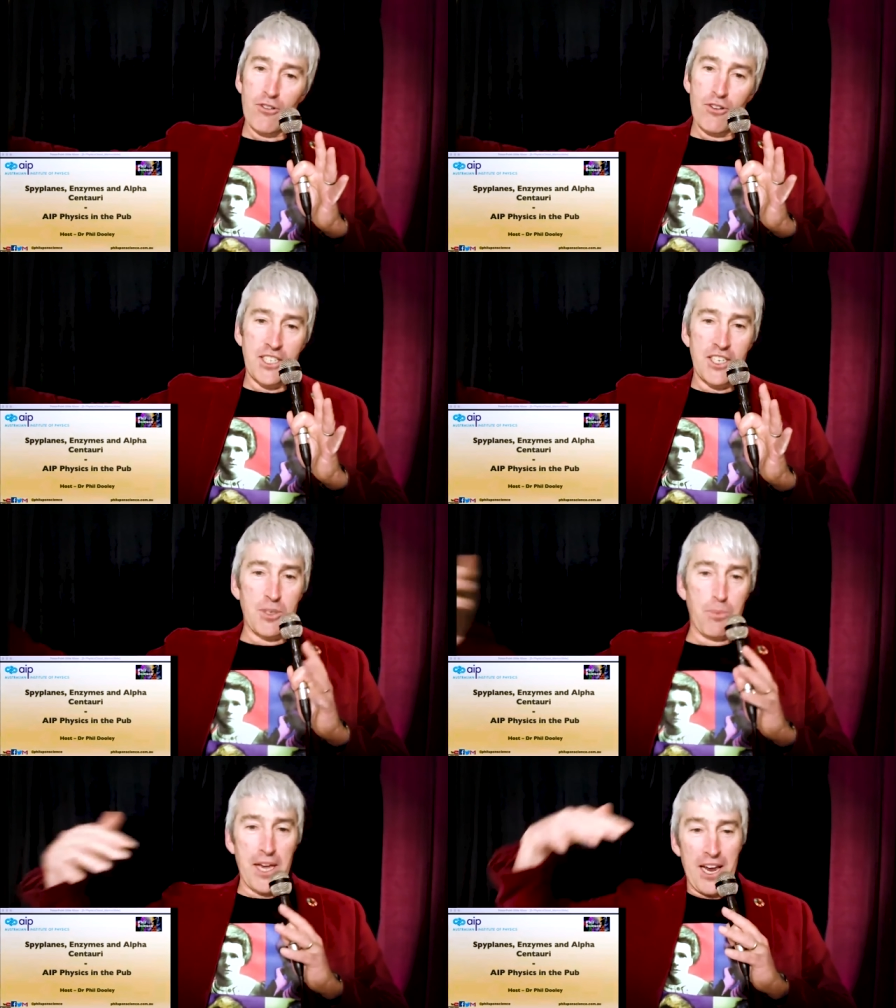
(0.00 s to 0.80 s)

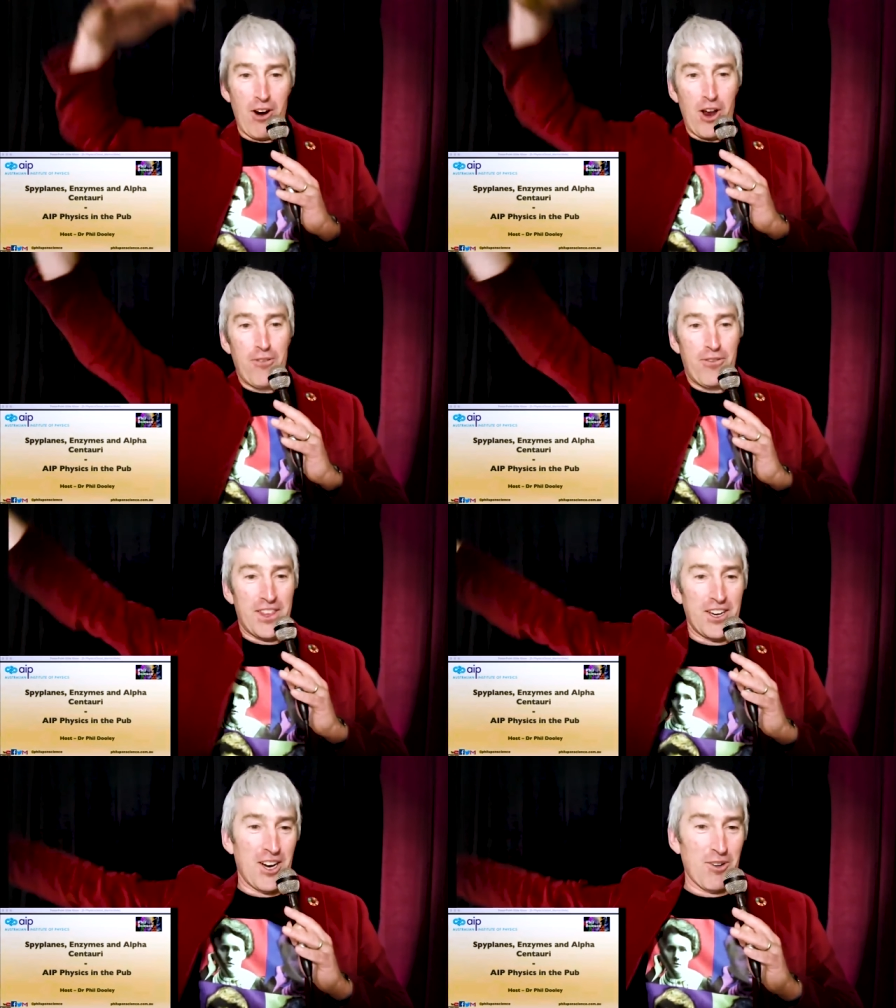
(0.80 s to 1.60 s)
disappear over the
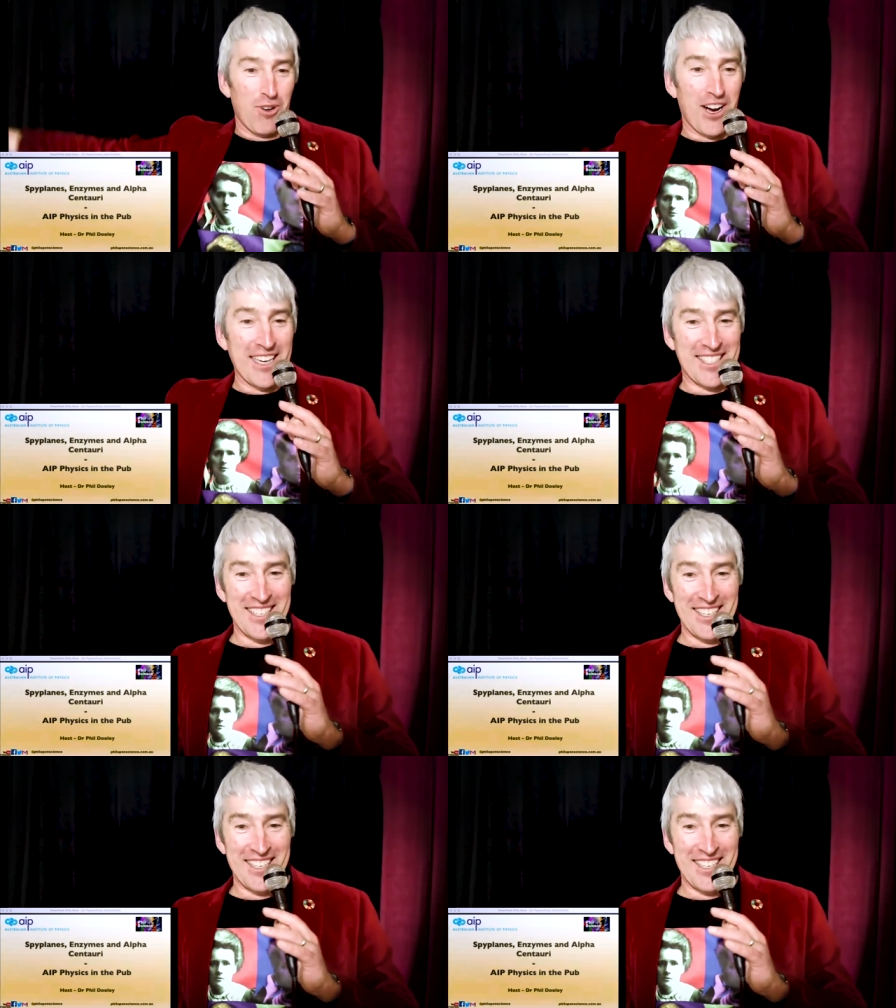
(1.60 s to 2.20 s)
horizon,